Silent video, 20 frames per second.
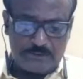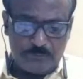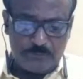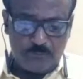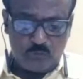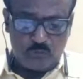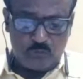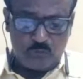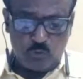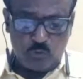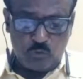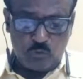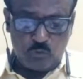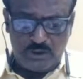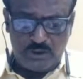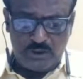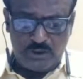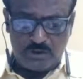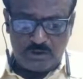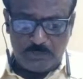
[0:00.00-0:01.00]
notice
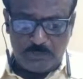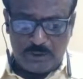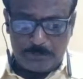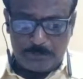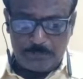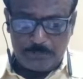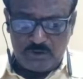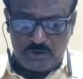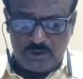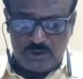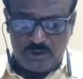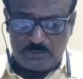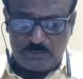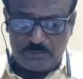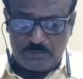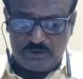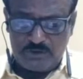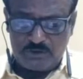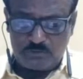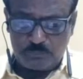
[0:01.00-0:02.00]
of appearance
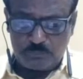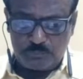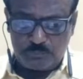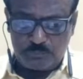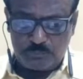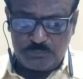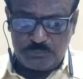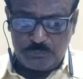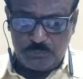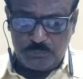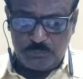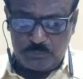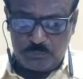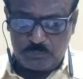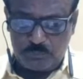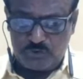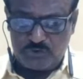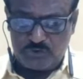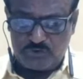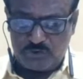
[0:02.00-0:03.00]
before police
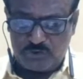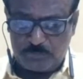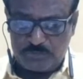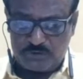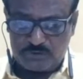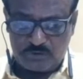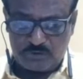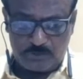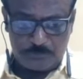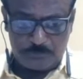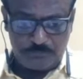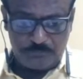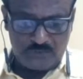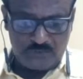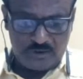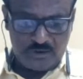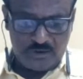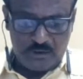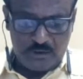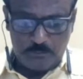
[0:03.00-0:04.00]
officer.
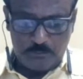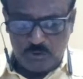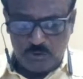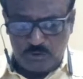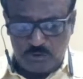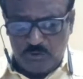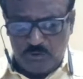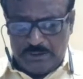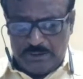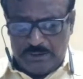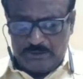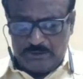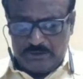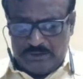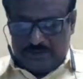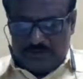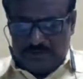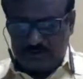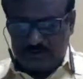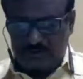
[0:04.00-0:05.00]
41A
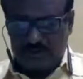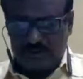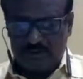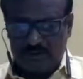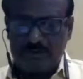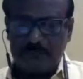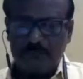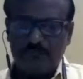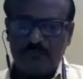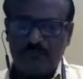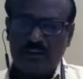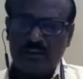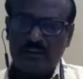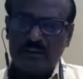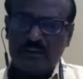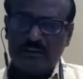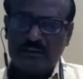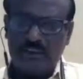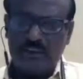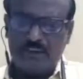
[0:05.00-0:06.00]
says that is
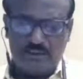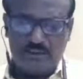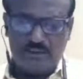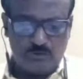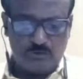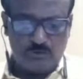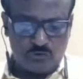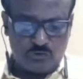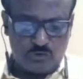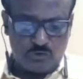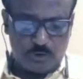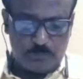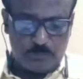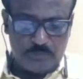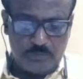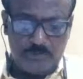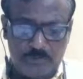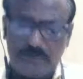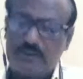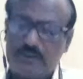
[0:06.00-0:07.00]
also supplemented to
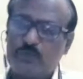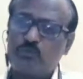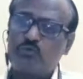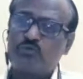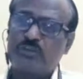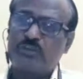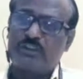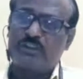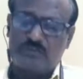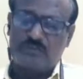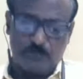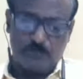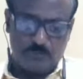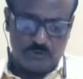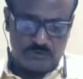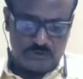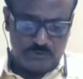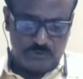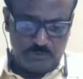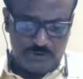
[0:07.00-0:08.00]
section 41.
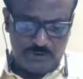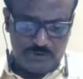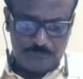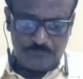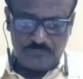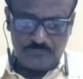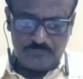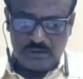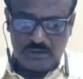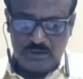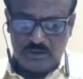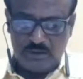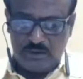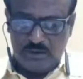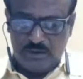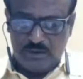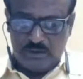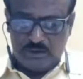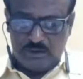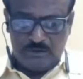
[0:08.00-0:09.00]
The
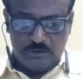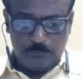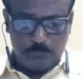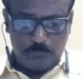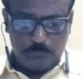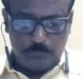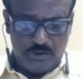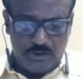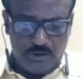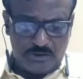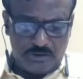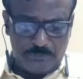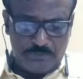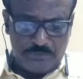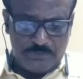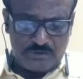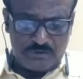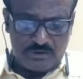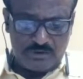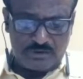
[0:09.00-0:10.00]
police officer
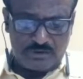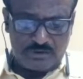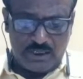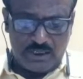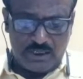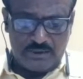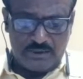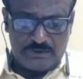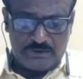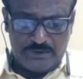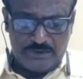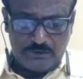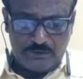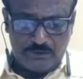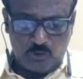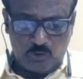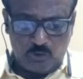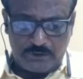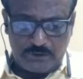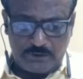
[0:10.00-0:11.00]
shall, in all
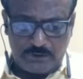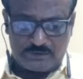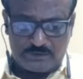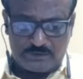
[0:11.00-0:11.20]
cases